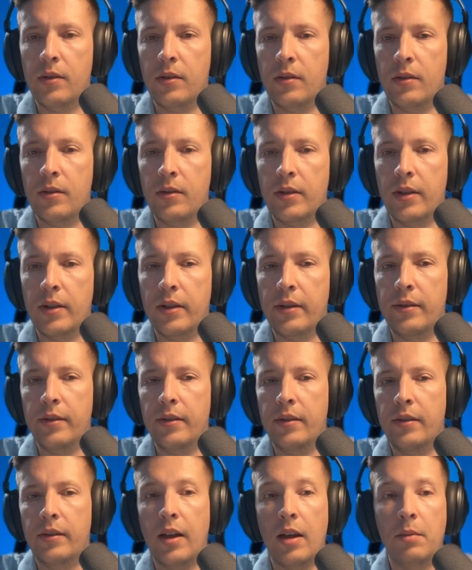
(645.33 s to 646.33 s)
cell
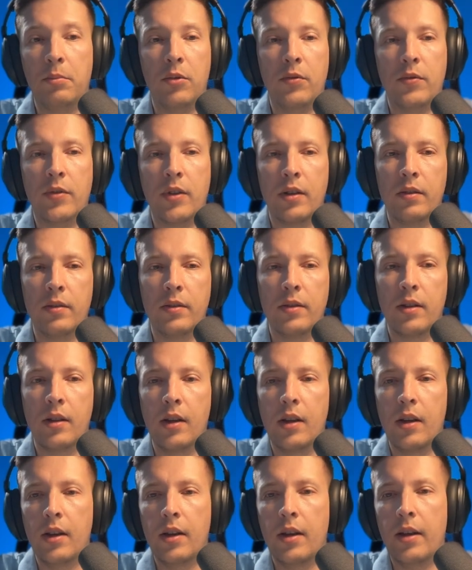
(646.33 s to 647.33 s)
type of cells
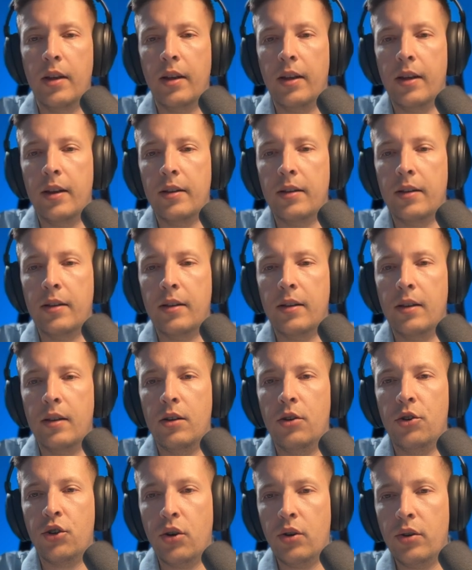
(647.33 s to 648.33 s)
can
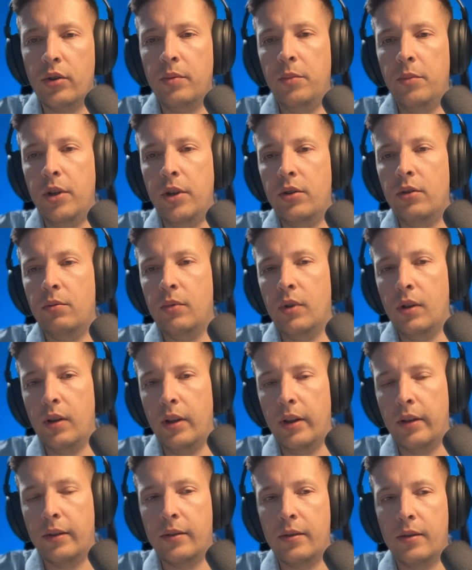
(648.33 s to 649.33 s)
short, medium,
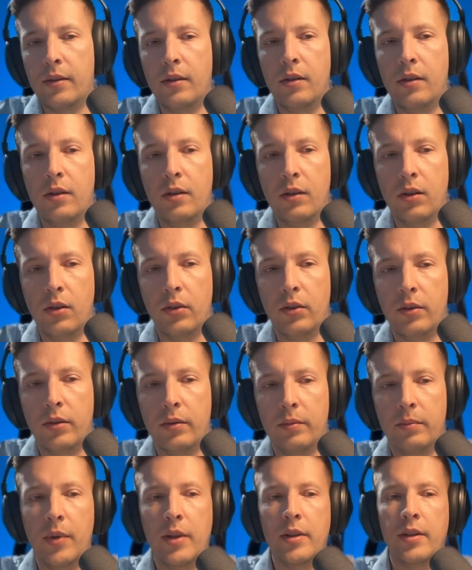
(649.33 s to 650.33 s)
long.
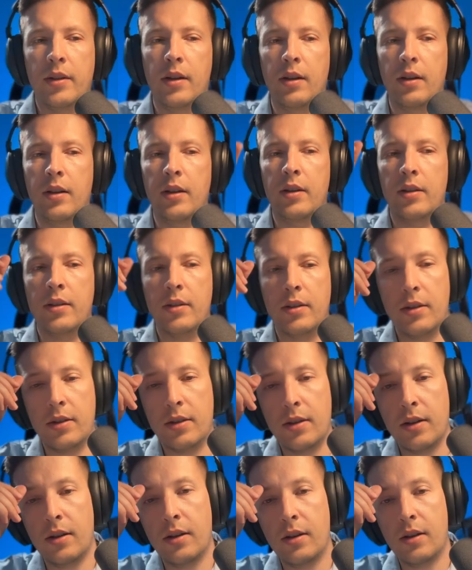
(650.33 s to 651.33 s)
Basically,
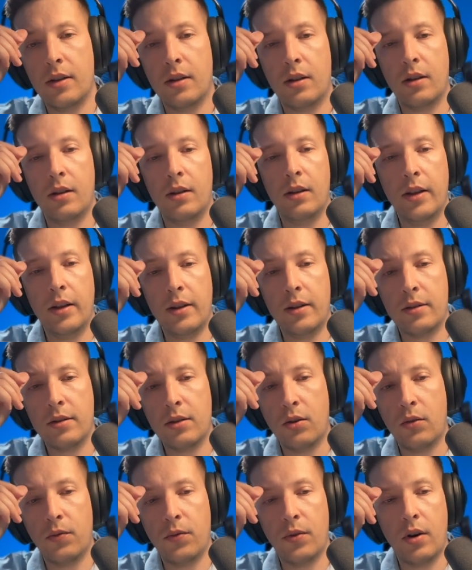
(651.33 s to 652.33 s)
this length
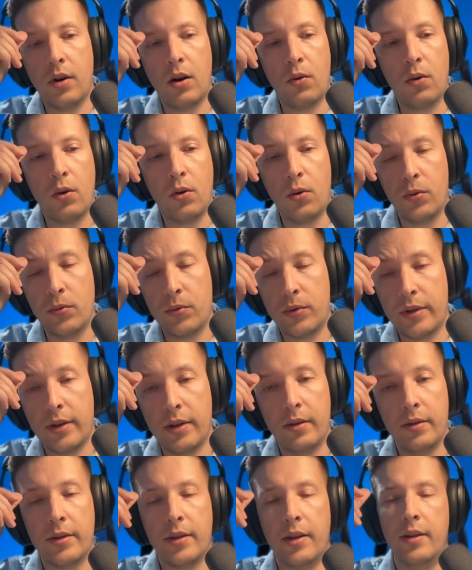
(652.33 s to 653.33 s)
of our cone
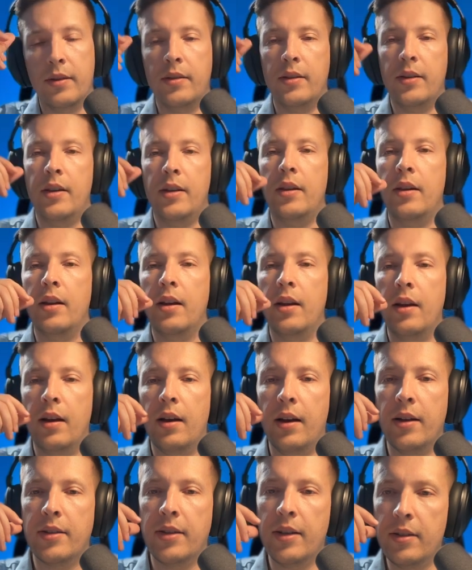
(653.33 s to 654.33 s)
cells, and they
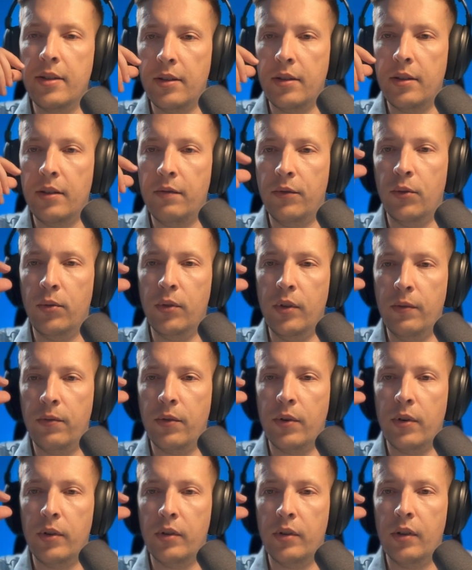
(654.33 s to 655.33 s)
are sensitive to
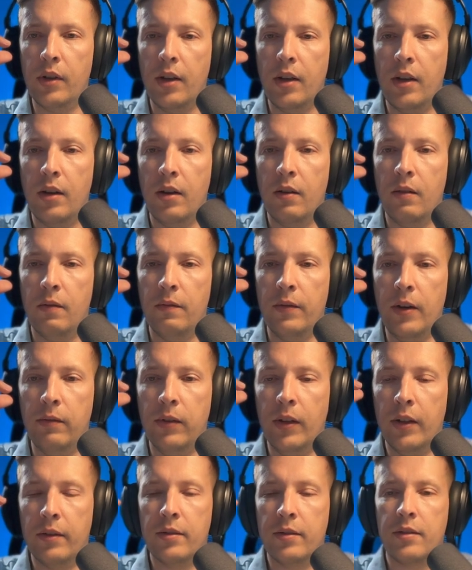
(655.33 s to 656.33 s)
different
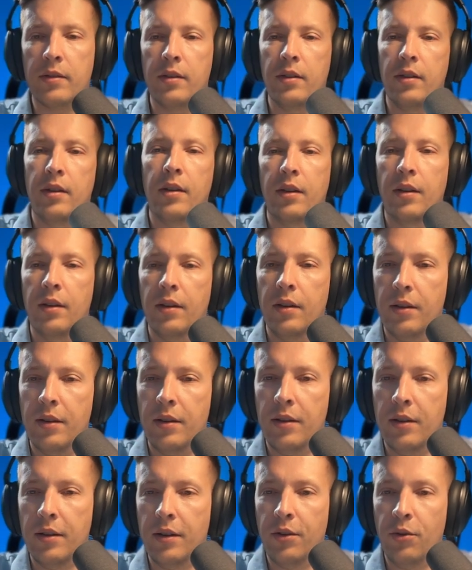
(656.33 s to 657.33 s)
wavelengths.
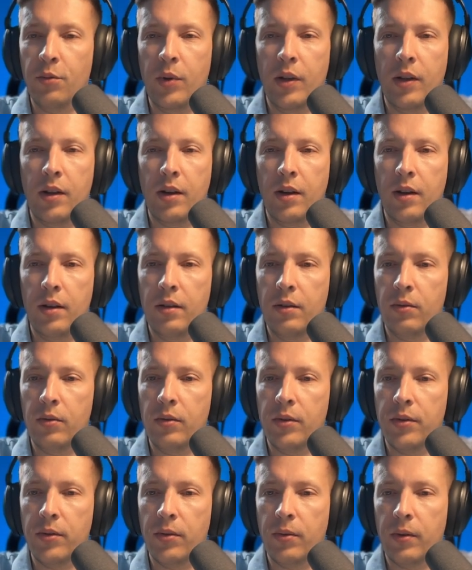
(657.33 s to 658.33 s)
Human eye
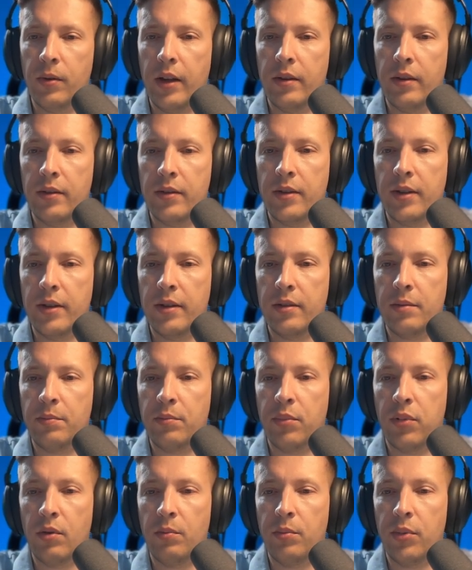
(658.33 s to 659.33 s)
also can sense
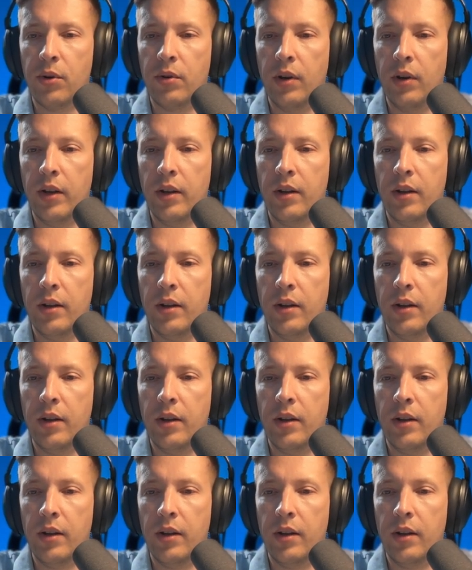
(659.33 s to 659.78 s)
properly